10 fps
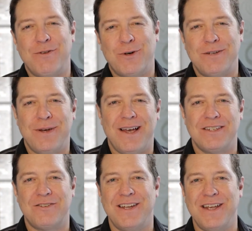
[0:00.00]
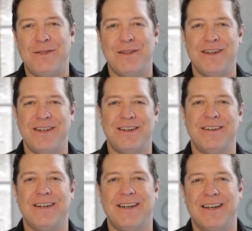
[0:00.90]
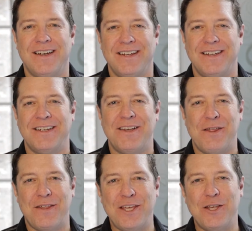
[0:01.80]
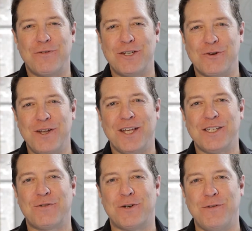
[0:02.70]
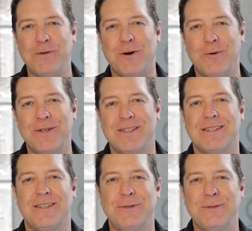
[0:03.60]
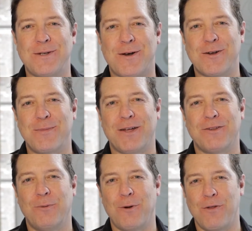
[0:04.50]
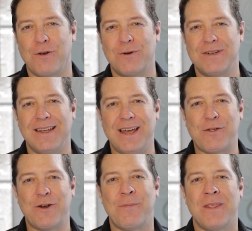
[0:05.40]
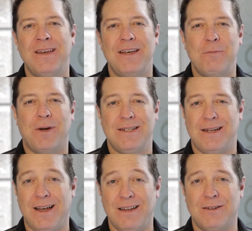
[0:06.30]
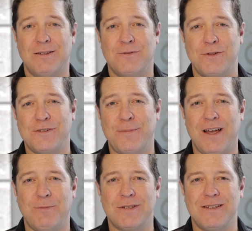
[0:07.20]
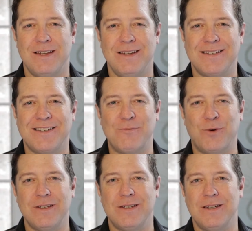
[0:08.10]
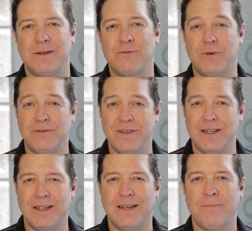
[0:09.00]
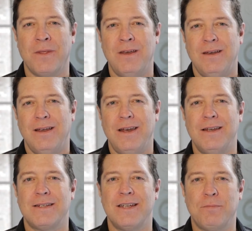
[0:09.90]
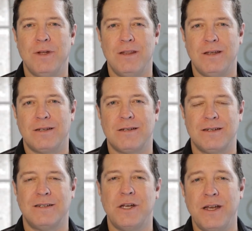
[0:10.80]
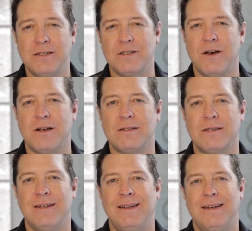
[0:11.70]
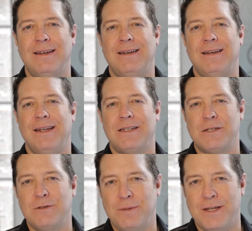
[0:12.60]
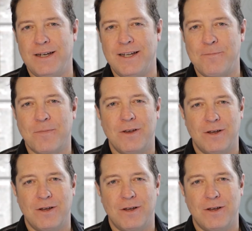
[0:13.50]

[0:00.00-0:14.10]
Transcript: everyone. Pastor Nathan here. I thank you for joining us for a few moments to talk about the Word of the Lord together. My title for this Bible study is somewhat self revealing, and it's simply this chainsaws and stupidity.